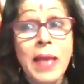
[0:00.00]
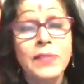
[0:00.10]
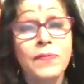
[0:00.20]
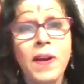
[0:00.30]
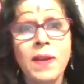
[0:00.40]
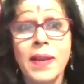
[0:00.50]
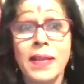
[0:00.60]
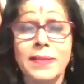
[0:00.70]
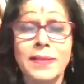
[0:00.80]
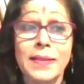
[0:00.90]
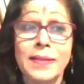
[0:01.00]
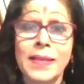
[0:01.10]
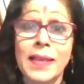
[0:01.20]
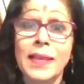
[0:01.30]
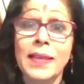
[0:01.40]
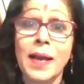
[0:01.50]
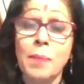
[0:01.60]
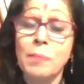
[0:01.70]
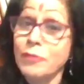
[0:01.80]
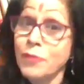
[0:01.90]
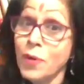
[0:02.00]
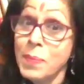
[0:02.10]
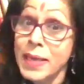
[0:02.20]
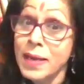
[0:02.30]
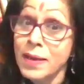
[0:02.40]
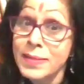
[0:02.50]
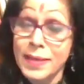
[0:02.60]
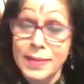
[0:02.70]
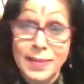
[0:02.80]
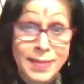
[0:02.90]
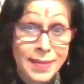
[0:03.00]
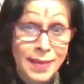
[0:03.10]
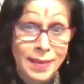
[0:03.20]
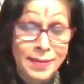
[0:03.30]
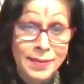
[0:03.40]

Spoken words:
as far as the performing arts are concerned,